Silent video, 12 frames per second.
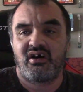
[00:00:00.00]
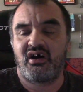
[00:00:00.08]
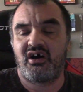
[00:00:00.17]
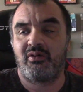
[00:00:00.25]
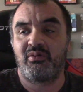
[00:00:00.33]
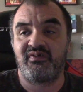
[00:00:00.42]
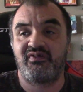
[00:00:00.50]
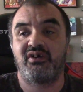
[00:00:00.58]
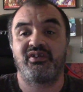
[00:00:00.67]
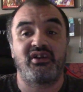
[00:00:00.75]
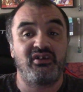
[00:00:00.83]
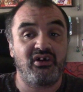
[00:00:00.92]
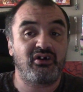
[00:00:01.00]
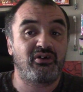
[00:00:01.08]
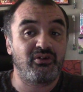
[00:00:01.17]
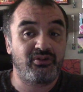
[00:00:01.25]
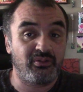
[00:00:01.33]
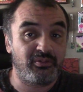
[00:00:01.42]
Uh, reveal that
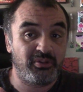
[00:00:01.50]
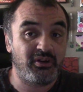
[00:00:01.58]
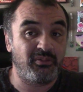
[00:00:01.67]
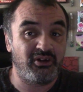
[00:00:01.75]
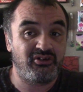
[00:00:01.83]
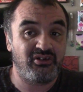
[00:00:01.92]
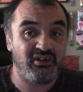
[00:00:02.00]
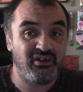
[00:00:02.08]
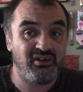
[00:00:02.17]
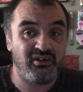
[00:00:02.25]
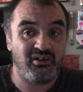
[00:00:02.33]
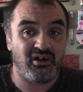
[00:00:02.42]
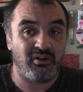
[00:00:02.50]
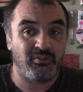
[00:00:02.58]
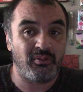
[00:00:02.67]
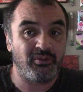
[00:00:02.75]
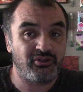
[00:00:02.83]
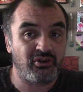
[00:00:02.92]
Knuckles was pretty much in on
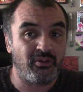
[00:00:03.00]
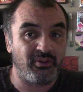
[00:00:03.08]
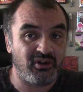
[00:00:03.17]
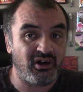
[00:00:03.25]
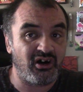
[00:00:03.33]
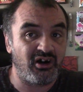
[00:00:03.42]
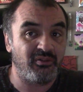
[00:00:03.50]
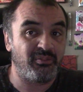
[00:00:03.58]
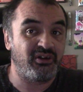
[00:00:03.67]
what was going on,